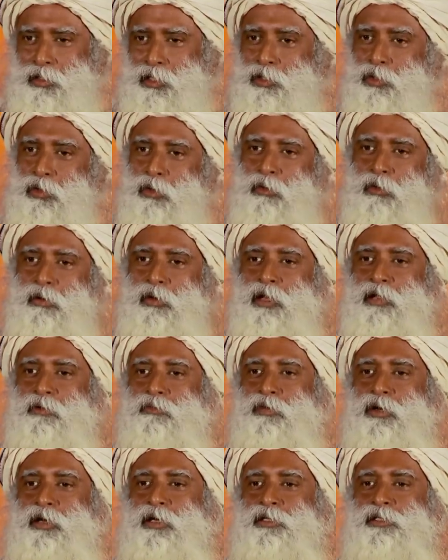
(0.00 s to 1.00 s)
It only
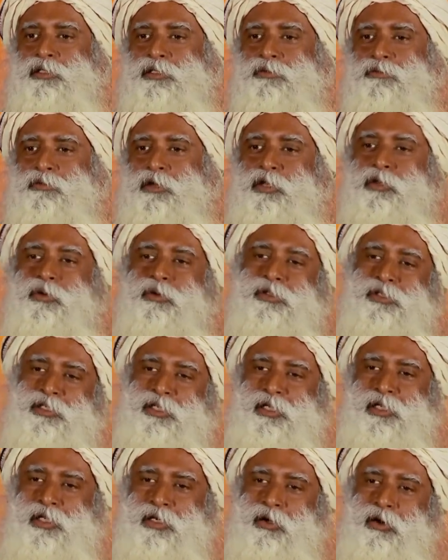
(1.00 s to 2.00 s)
works when you're
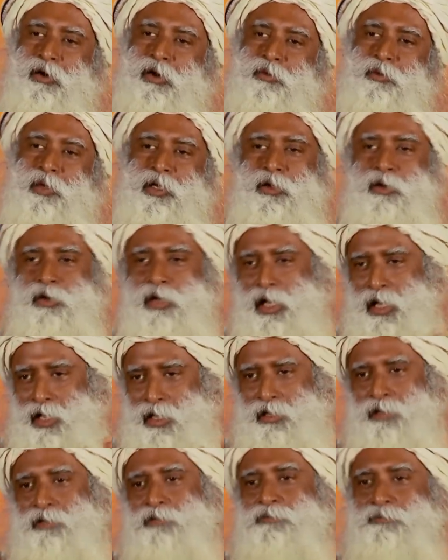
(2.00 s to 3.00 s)
sick or when you're
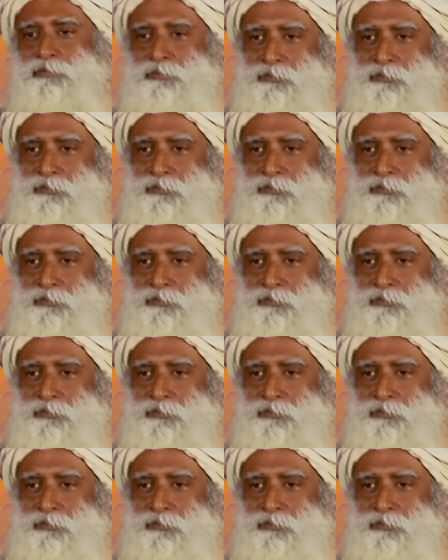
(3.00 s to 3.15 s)
dying.